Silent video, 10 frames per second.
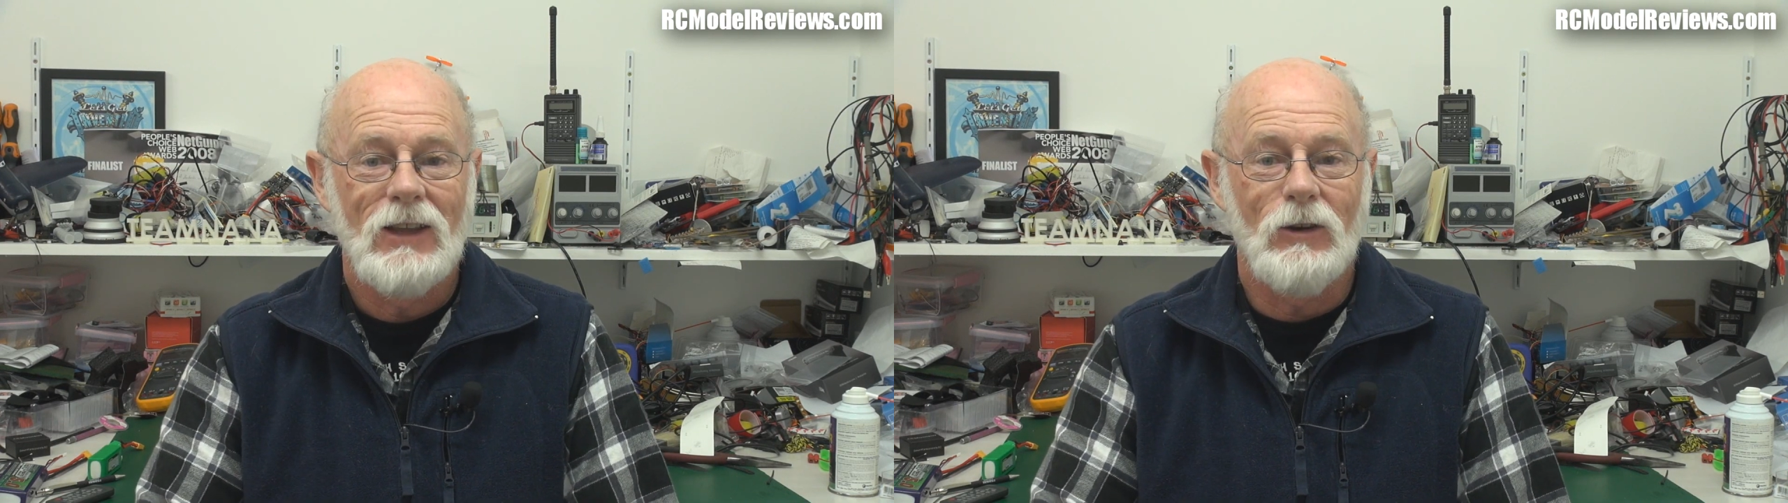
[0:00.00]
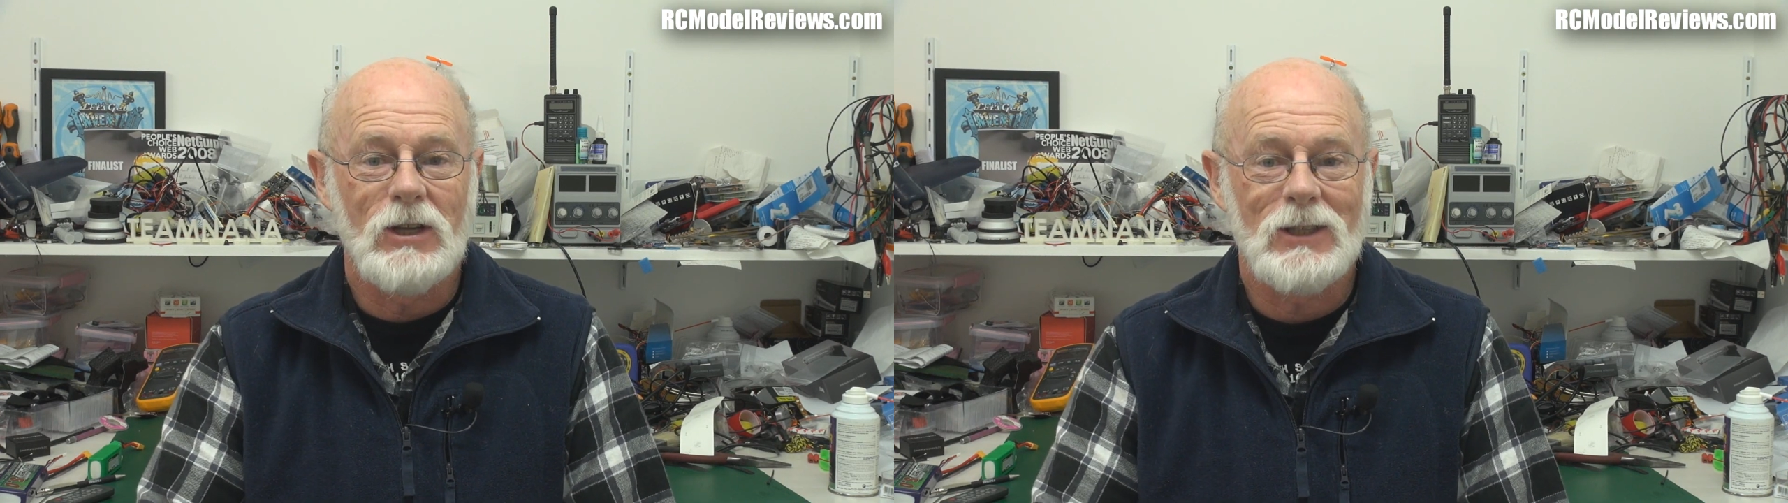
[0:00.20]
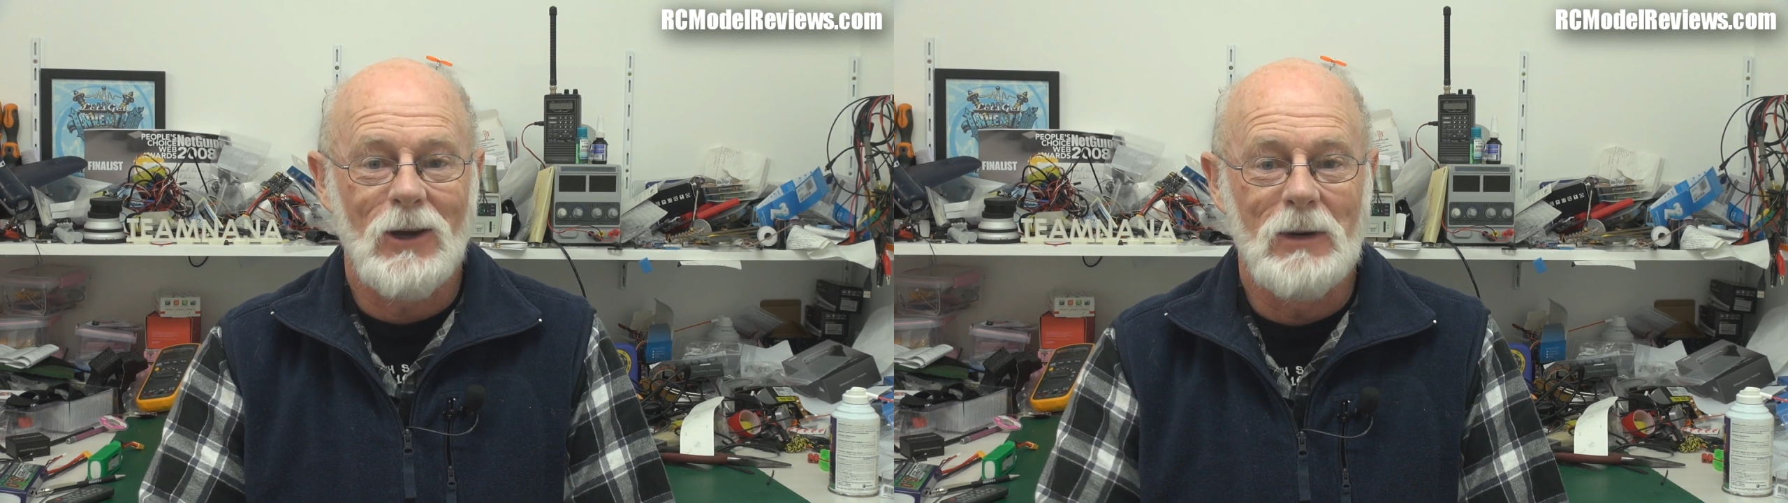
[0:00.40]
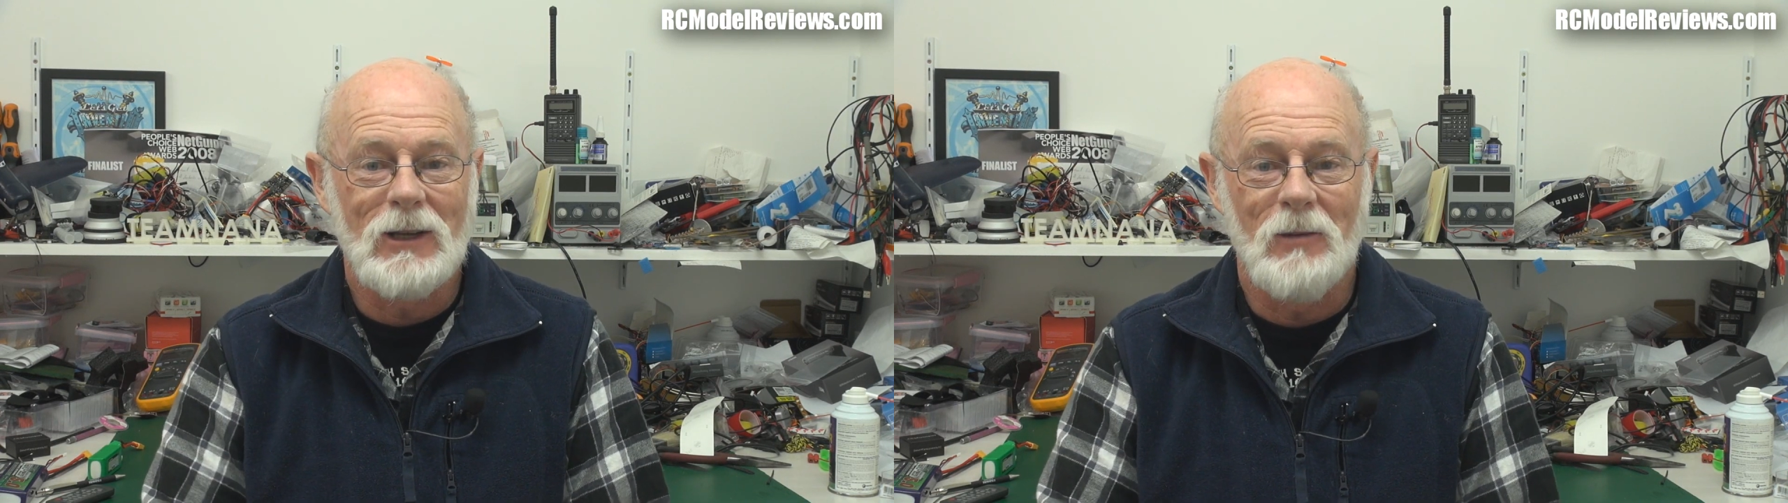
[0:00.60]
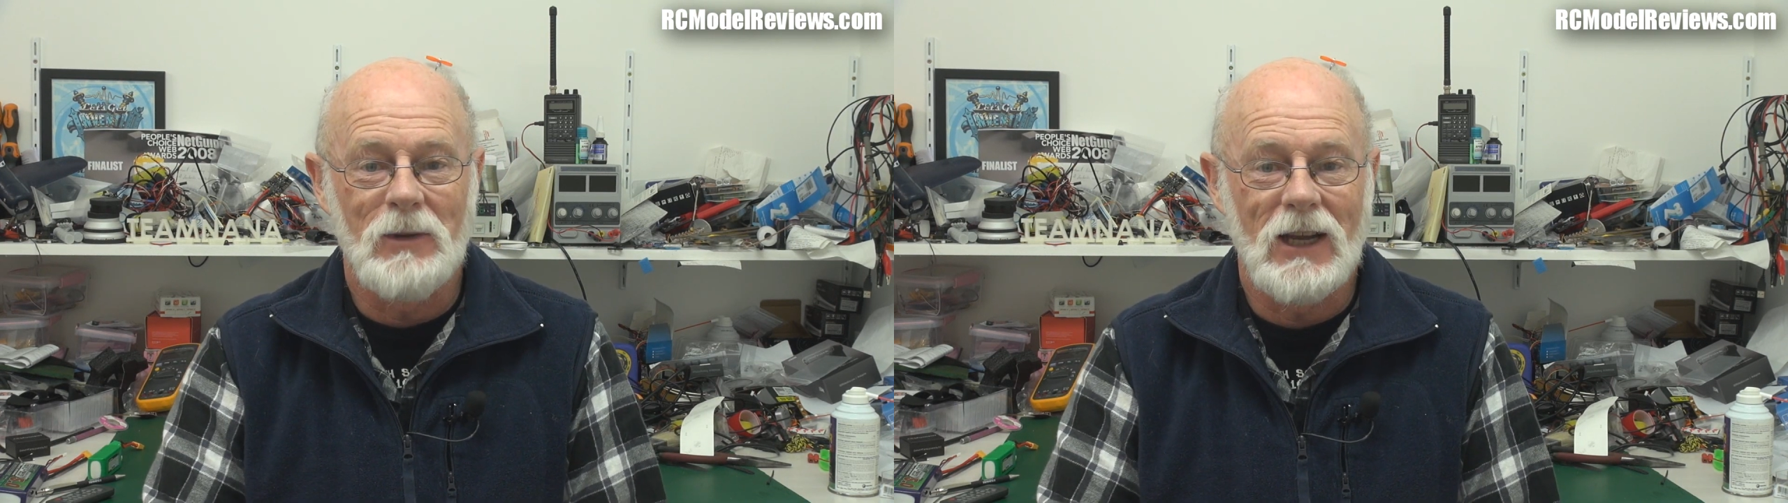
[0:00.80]
there are so many
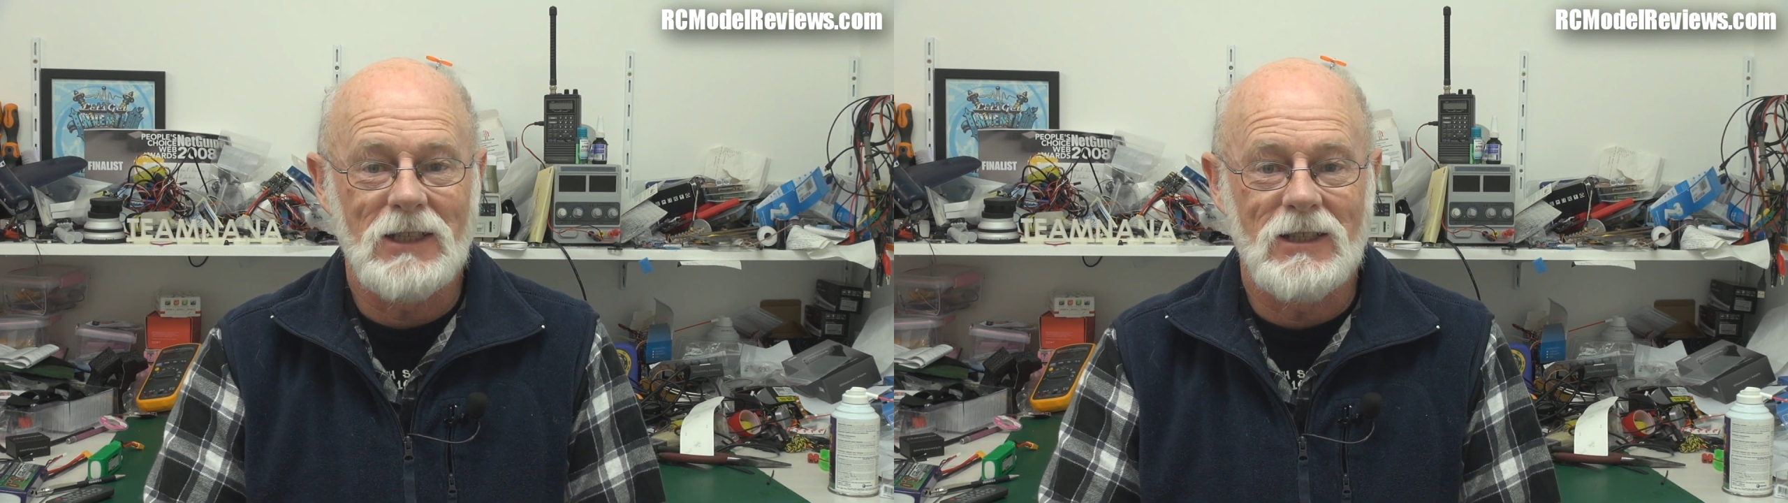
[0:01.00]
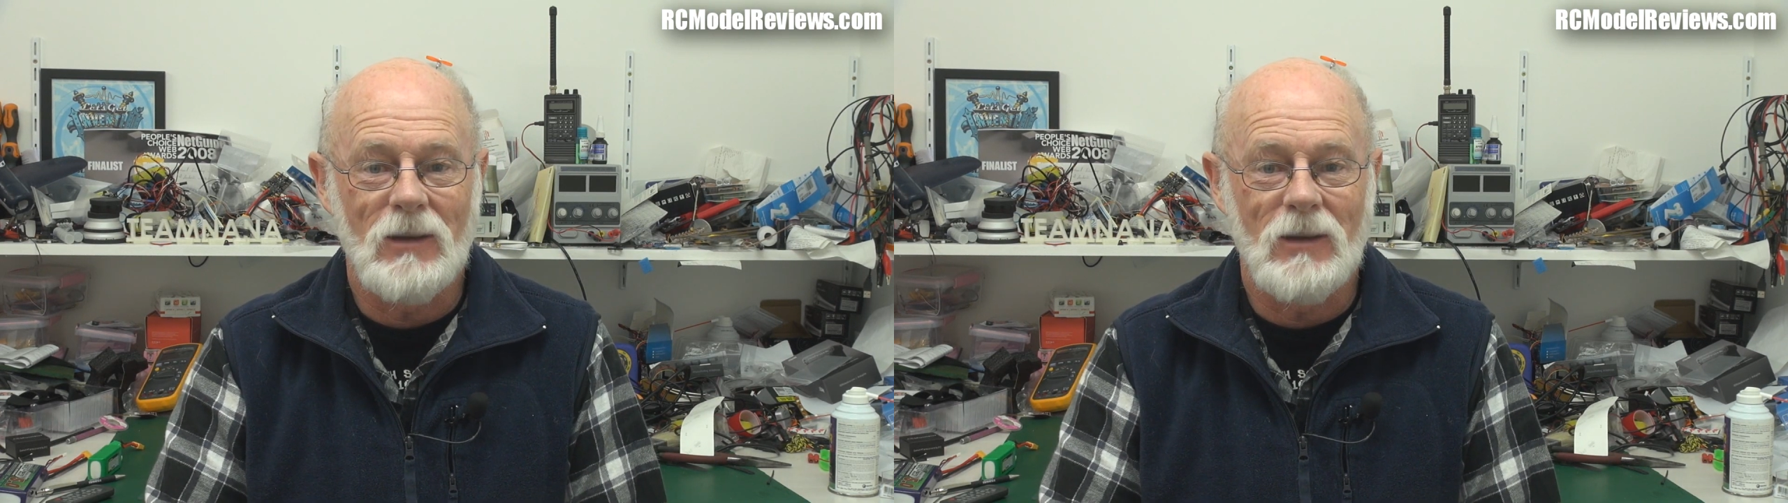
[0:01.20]
combinations,